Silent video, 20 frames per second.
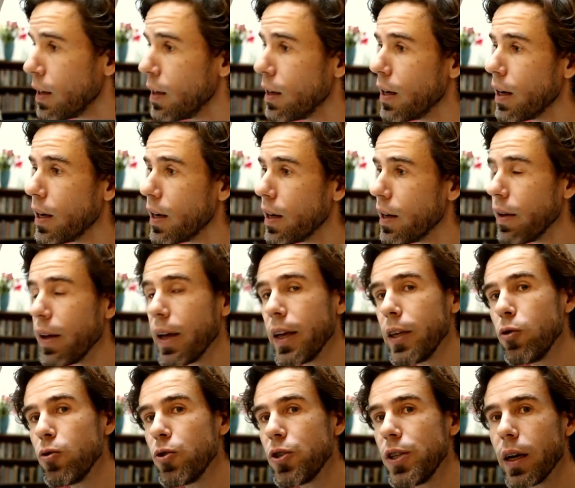And
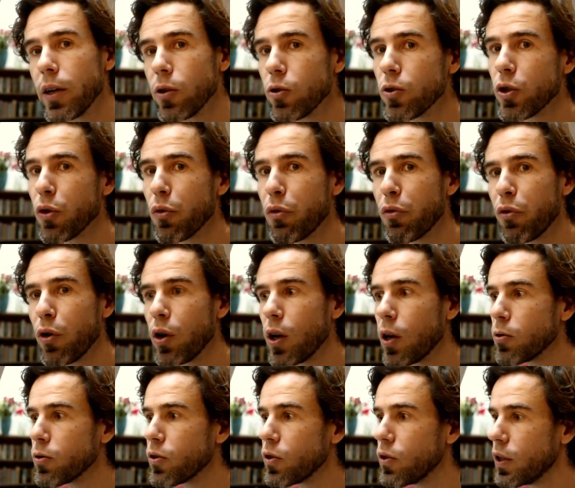you see, I also
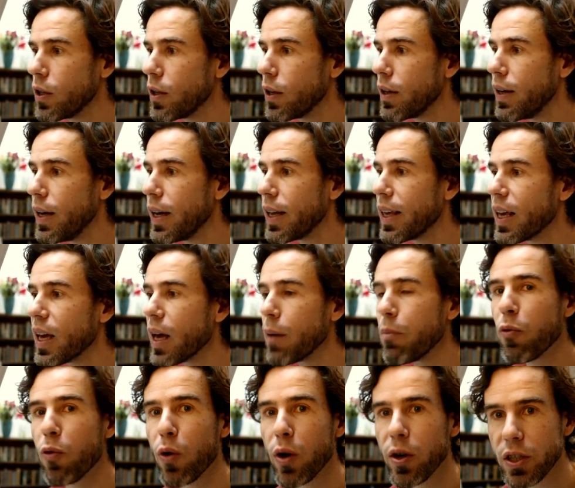followed the
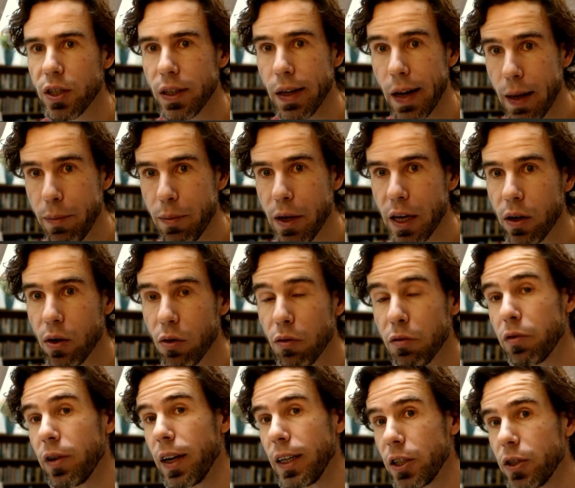capwords naming
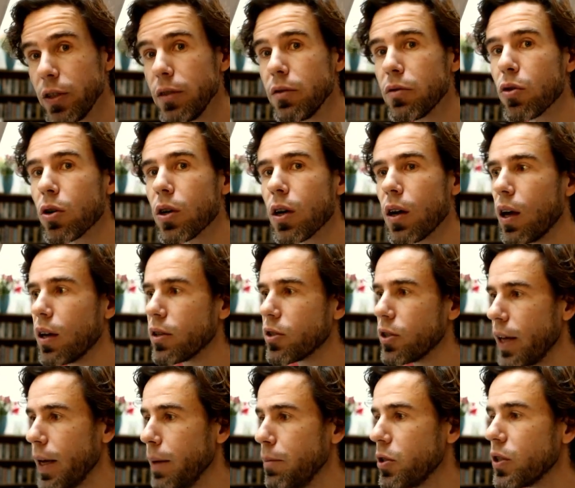convention for class
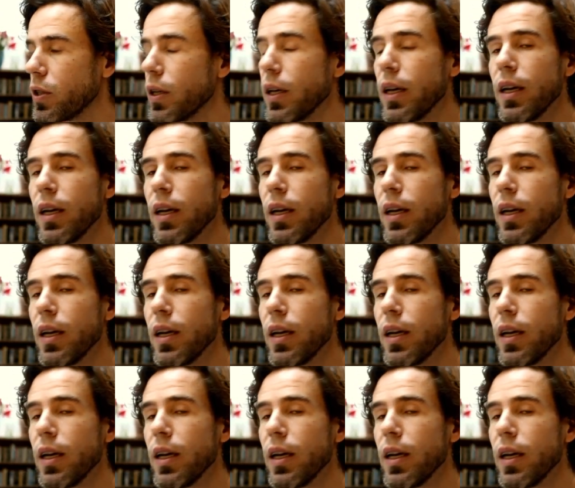names,